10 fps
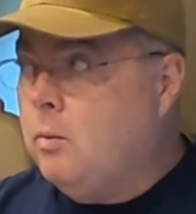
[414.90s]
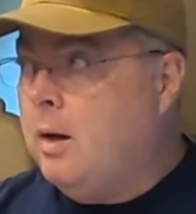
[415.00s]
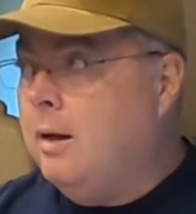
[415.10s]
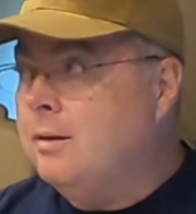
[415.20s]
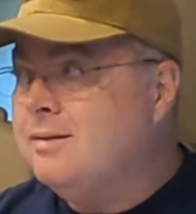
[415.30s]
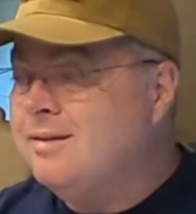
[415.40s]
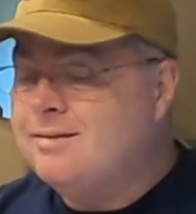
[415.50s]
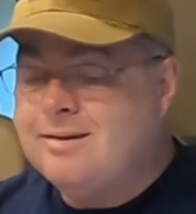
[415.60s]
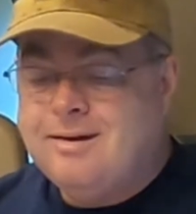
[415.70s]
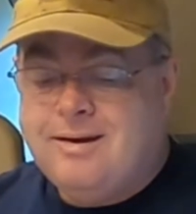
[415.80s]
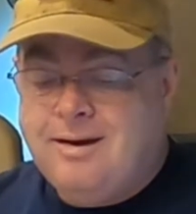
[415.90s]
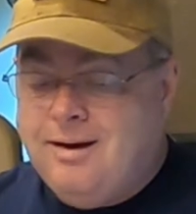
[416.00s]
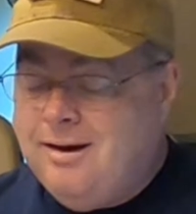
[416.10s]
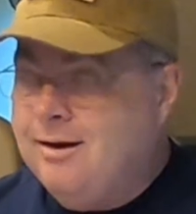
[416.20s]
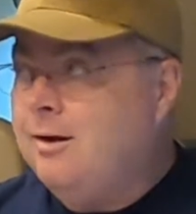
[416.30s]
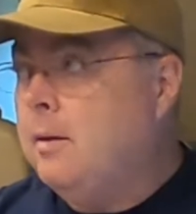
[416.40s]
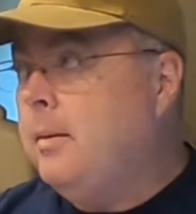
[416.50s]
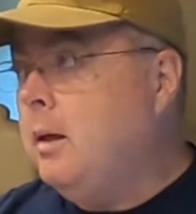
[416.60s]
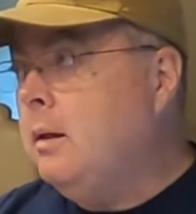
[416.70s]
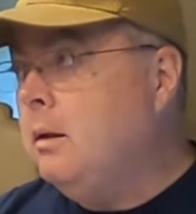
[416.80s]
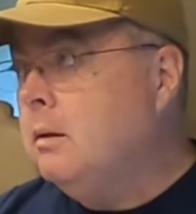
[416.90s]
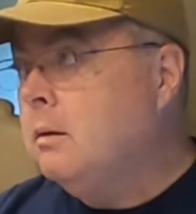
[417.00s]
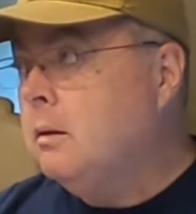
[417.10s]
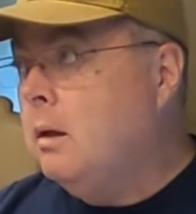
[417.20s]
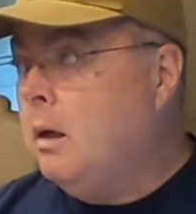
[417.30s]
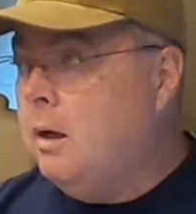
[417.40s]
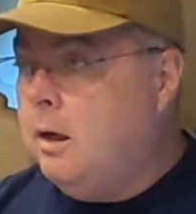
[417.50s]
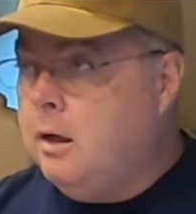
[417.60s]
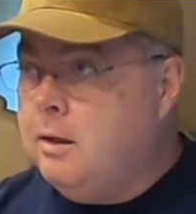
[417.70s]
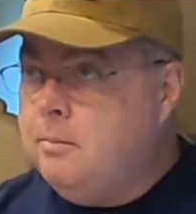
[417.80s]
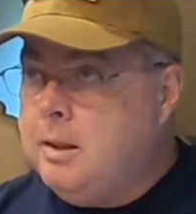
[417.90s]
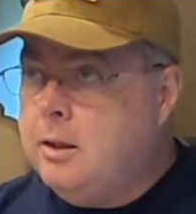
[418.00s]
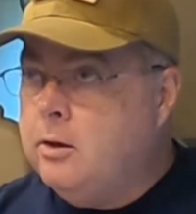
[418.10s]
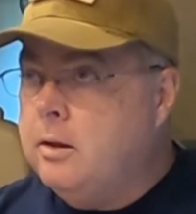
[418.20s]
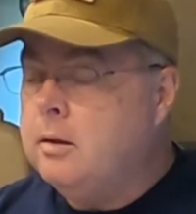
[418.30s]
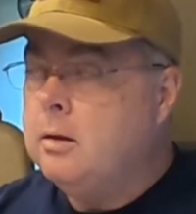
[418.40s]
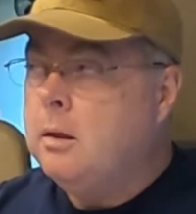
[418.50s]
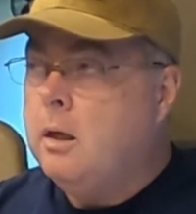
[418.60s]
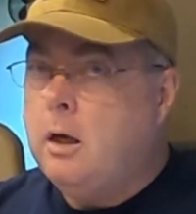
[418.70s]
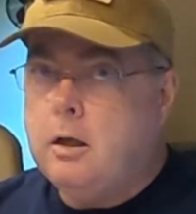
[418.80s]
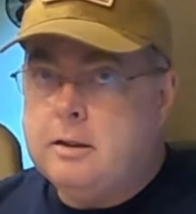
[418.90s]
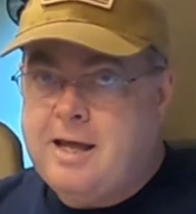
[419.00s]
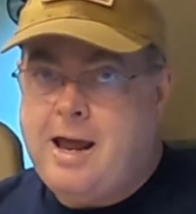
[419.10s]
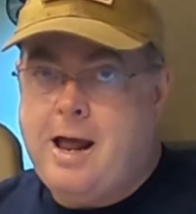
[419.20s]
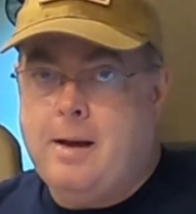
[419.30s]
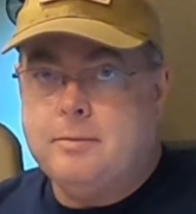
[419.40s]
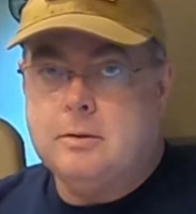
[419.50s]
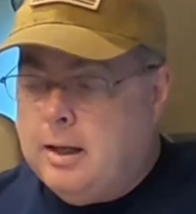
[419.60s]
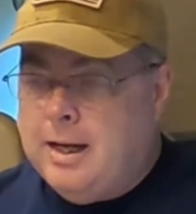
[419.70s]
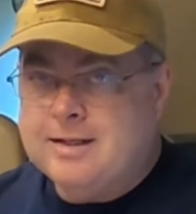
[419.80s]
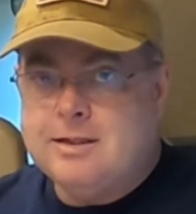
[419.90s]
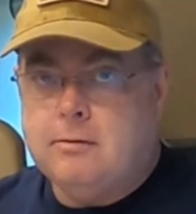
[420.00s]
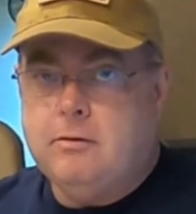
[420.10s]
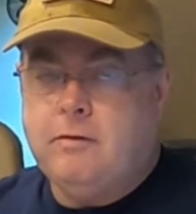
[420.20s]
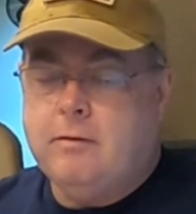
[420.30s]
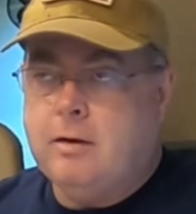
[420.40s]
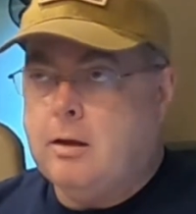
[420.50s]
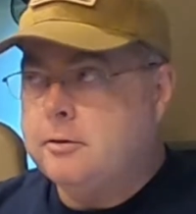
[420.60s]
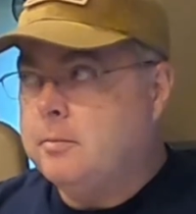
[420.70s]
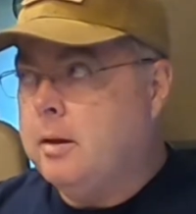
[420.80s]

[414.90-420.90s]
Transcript: Wireless is unlimited, unmetered, uncapped, and it's $75 a